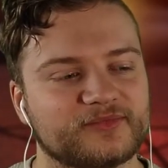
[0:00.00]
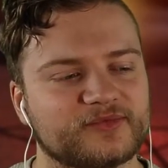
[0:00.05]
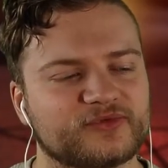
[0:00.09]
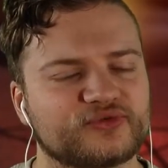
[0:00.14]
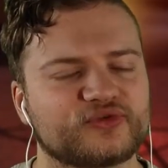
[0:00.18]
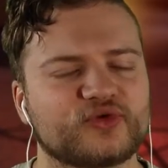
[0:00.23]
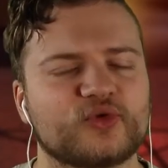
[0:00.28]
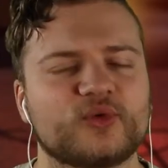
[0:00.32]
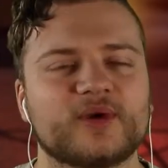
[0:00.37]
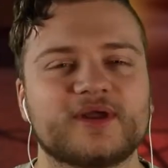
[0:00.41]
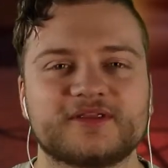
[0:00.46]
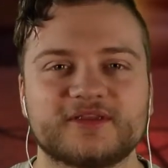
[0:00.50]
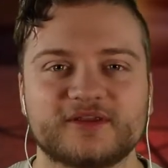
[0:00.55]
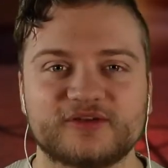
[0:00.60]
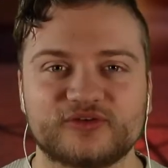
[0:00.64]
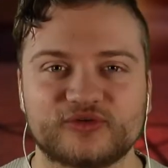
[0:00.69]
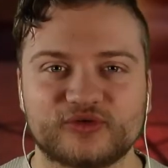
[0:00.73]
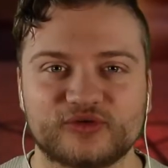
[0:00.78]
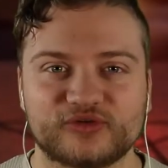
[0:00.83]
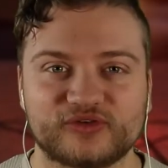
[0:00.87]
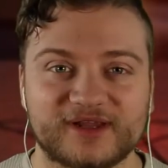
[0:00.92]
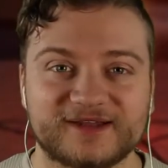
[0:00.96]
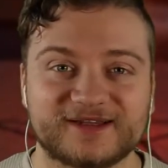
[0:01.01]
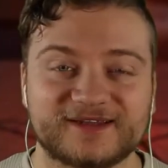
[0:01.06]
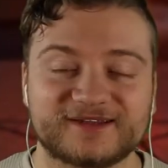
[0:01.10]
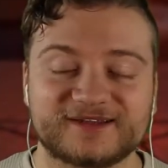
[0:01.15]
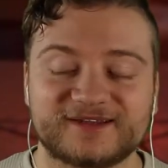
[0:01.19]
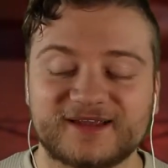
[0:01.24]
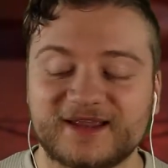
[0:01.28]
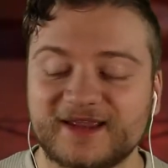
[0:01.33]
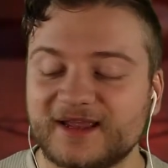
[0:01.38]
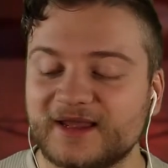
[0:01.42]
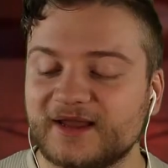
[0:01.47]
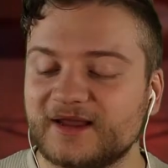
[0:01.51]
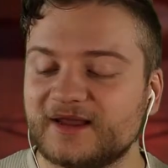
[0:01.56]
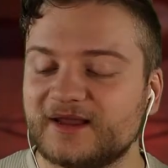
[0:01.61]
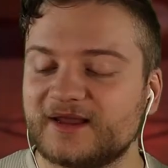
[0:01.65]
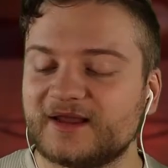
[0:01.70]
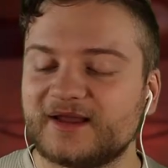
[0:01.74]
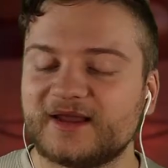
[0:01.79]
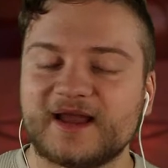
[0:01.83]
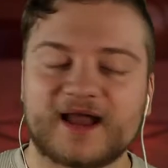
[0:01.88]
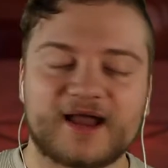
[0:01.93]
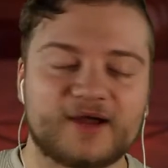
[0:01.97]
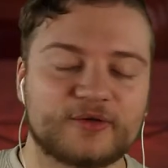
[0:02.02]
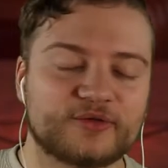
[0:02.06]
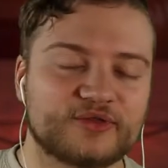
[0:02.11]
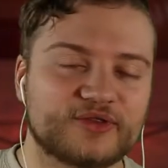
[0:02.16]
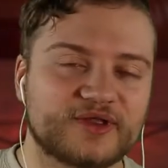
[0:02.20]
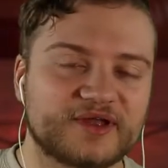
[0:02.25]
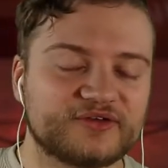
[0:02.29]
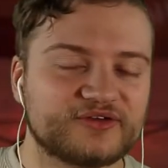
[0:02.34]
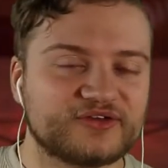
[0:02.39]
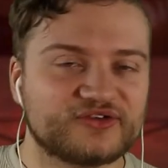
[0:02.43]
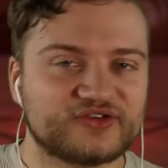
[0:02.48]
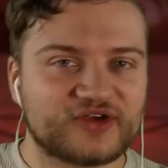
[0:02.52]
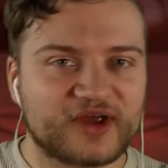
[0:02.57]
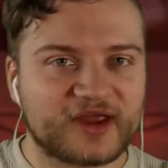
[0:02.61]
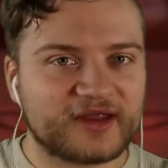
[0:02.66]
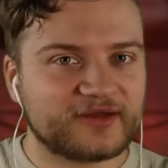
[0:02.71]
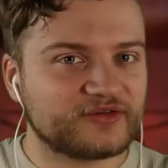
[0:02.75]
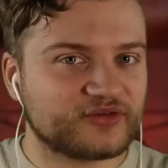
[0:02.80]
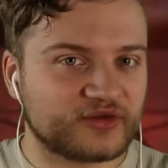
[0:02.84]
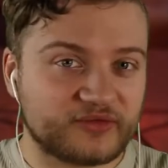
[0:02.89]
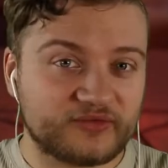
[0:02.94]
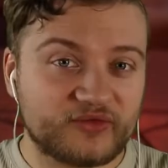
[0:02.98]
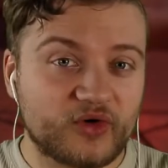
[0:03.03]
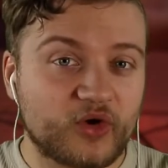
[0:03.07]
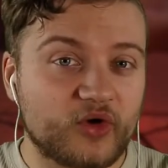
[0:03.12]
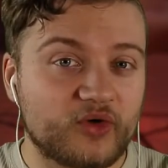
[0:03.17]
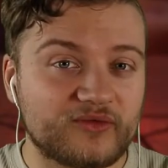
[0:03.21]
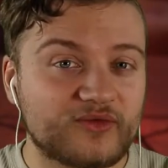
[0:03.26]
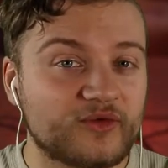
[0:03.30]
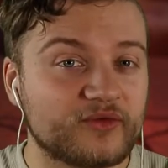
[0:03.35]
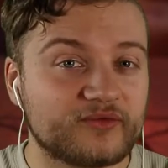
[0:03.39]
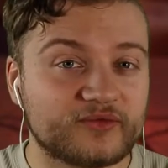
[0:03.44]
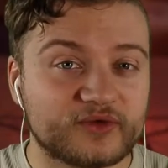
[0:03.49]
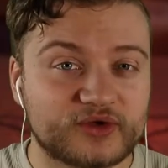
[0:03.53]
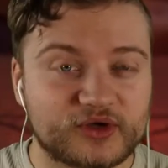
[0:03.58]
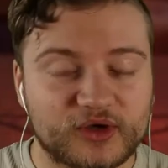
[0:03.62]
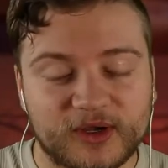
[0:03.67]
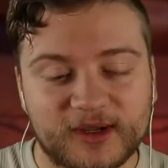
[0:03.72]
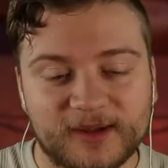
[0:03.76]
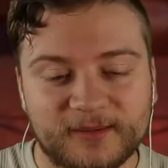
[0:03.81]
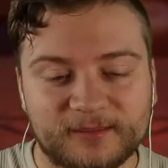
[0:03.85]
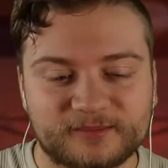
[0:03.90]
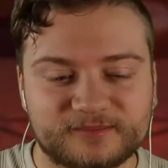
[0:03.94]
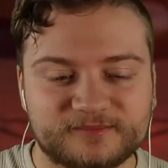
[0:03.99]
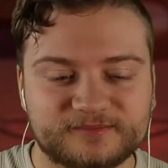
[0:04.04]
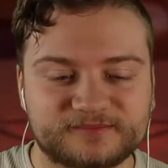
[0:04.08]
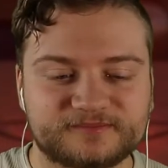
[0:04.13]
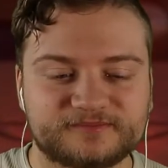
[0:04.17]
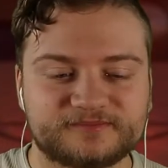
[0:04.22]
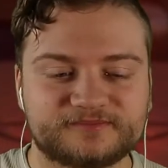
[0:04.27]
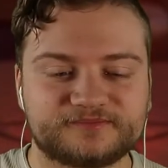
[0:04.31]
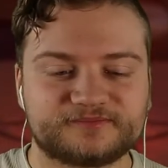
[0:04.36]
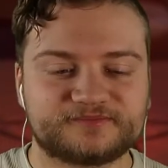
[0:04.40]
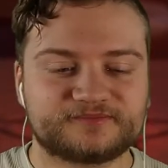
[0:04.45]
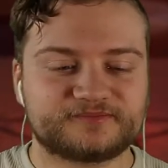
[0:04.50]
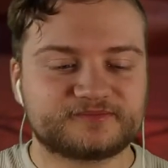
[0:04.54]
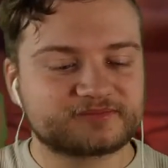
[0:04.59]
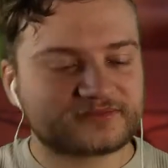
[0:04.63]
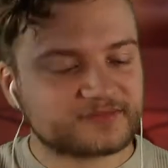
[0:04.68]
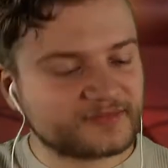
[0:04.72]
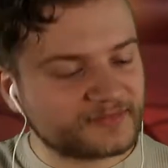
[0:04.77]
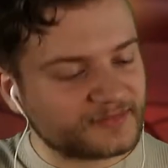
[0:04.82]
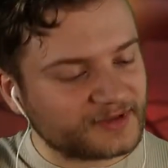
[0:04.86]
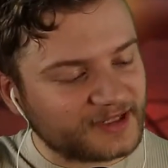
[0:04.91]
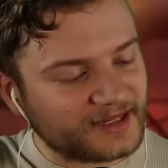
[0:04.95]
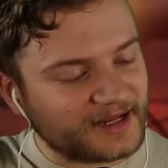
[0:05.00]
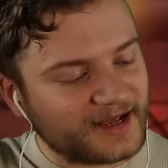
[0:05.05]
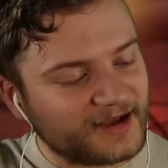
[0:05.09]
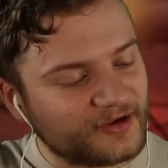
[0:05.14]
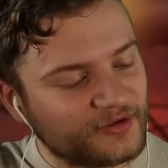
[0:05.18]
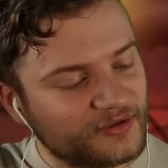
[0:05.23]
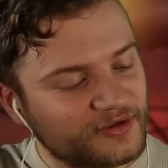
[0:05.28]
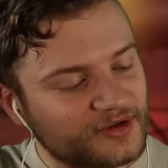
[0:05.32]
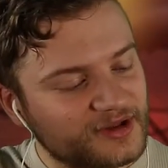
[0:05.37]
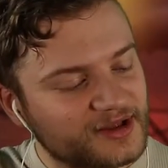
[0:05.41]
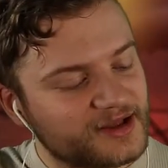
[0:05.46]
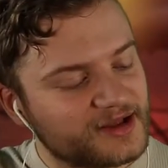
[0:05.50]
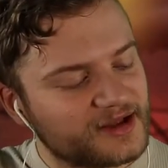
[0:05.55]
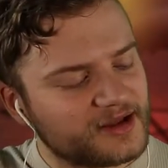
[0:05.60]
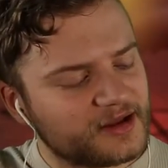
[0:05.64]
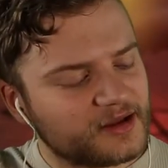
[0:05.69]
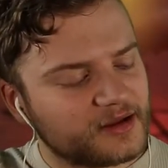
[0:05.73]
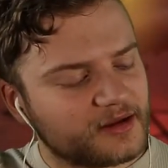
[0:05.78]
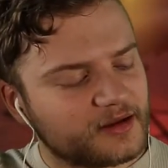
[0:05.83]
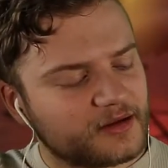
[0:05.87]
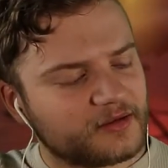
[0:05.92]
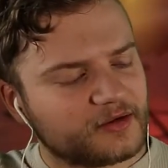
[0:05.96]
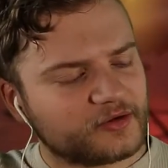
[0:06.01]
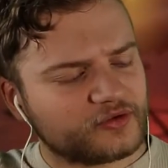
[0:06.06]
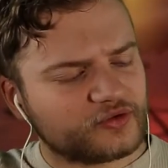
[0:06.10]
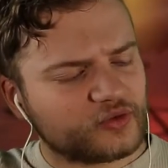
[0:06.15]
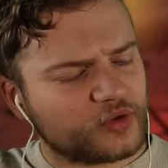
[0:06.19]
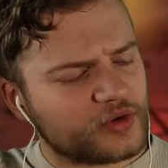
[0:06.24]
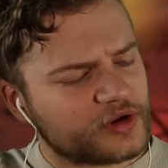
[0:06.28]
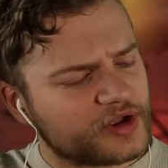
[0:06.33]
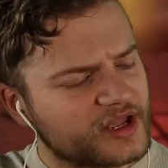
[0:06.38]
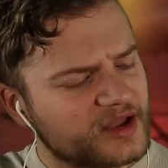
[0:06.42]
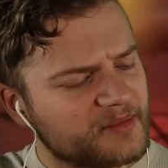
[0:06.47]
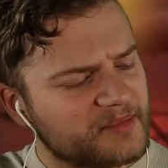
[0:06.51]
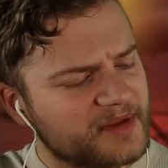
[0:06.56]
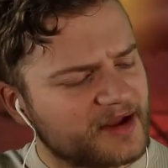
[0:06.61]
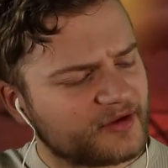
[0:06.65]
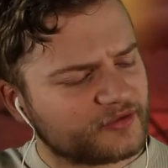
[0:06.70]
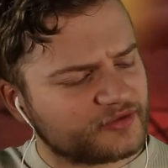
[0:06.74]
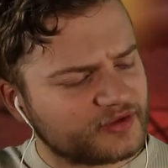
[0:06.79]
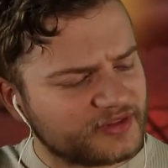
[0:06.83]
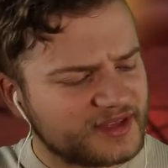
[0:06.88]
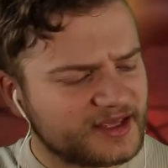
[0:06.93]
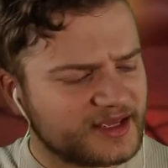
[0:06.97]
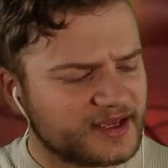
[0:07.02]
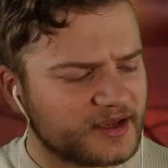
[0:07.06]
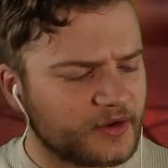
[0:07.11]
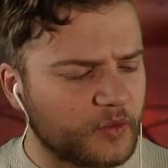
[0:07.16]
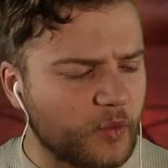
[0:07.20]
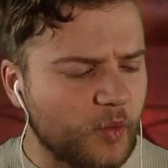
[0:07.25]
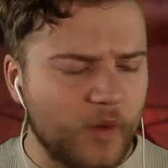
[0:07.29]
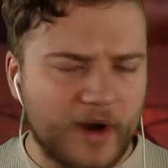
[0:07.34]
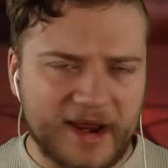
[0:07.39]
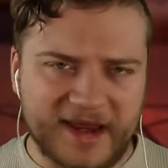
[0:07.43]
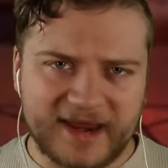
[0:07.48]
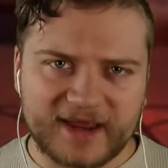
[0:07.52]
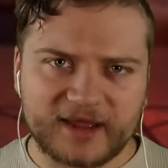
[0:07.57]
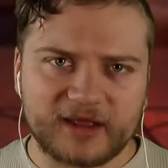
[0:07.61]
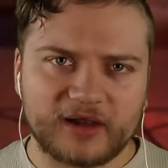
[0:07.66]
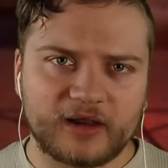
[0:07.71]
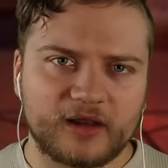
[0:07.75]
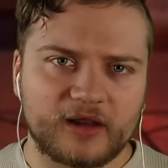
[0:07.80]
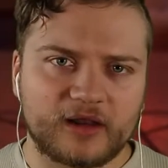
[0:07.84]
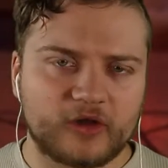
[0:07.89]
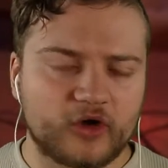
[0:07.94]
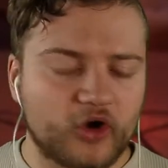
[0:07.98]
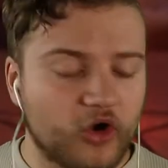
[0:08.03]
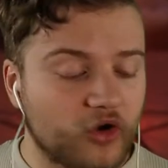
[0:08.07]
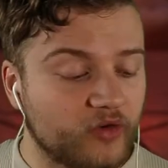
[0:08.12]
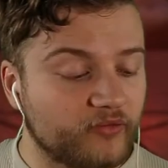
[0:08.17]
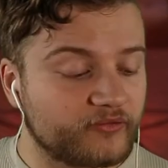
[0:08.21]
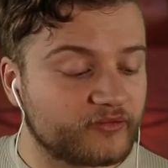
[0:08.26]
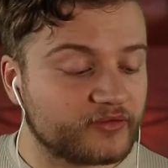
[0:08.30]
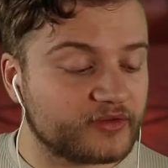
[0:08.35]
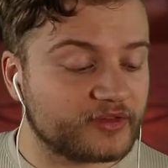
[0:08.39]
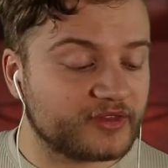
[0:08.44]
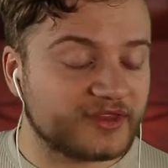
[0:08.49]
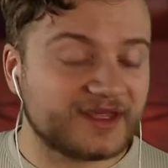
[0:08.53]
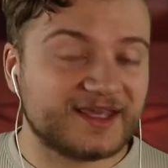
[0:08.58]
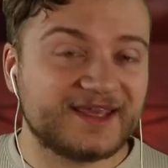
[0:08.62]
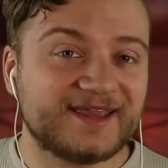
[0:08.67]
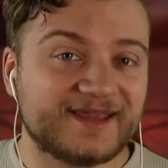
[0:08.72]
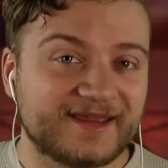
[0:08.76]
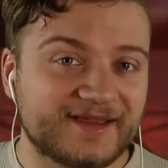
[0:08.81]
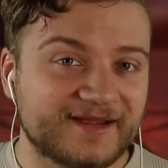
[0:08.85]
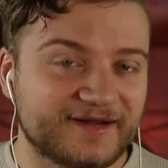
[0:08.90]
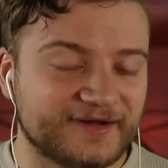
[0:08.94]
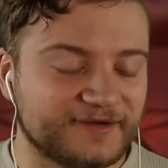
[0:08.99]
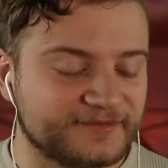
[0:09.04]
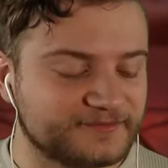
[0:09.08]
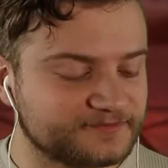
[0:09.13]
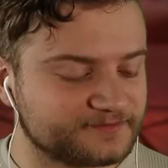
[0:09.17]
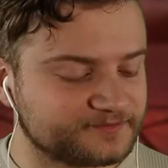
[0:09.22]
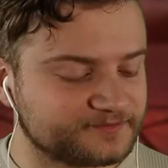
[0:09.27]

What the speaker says: It's always interesting to see how things change and evolve over time. Now, talking about the Wheel of the Year.